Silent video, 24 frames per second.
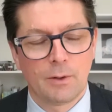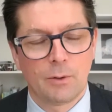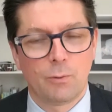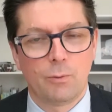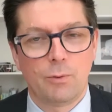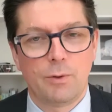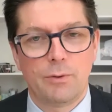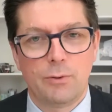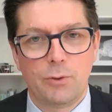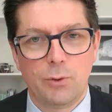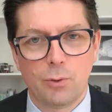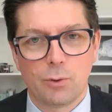
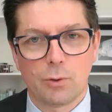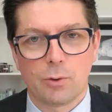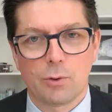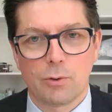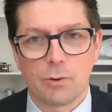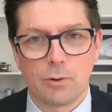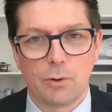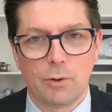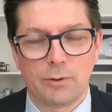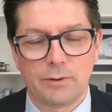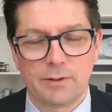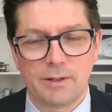with
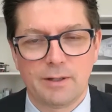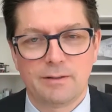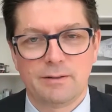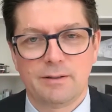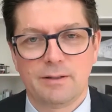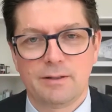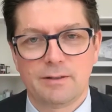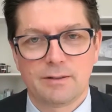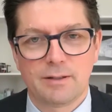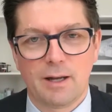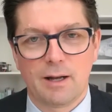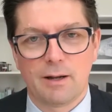your
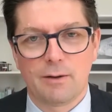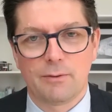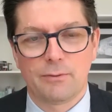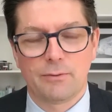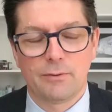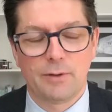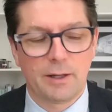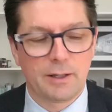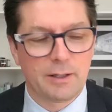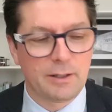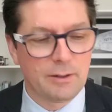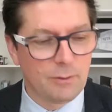authentic self,
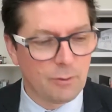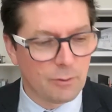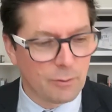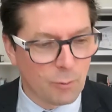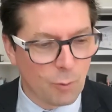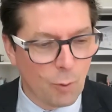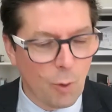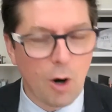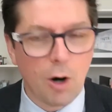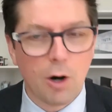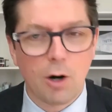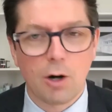like you're
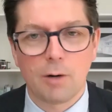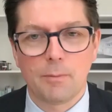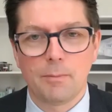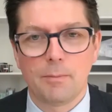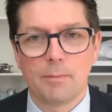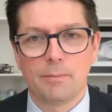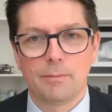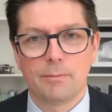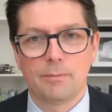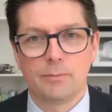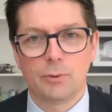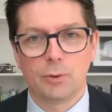
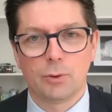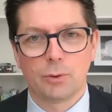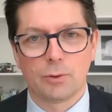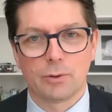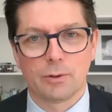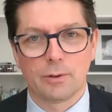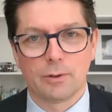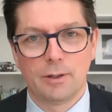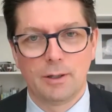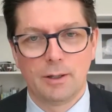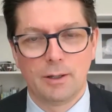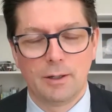warm,
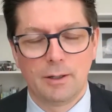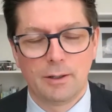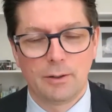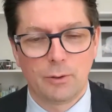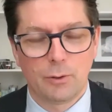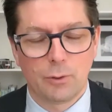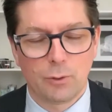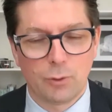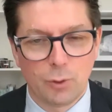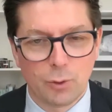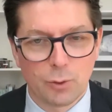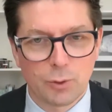you're
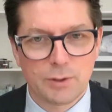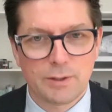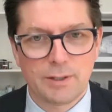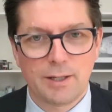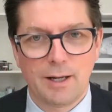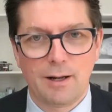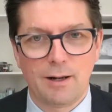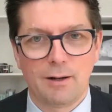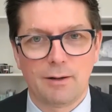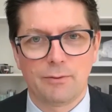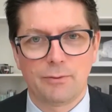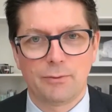you're
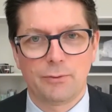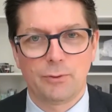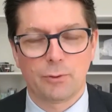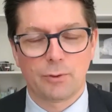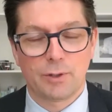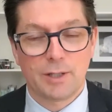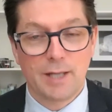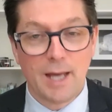yourself, you're